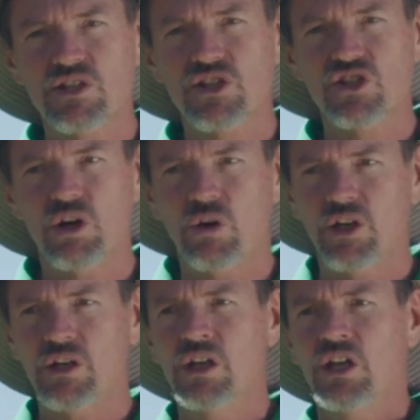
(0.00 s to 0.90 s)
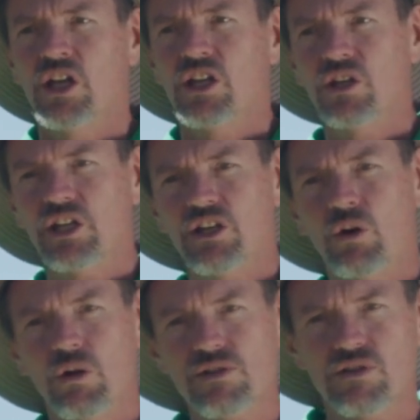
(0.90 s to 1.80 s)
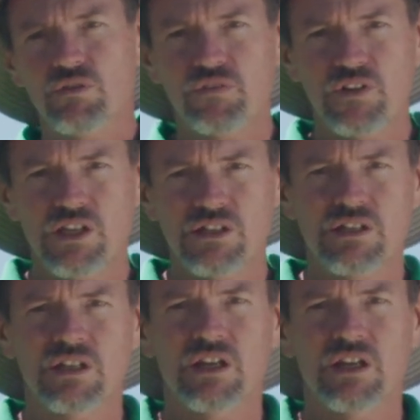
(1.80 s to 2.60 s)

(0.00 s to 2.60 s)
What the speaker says: and so on, you can also feed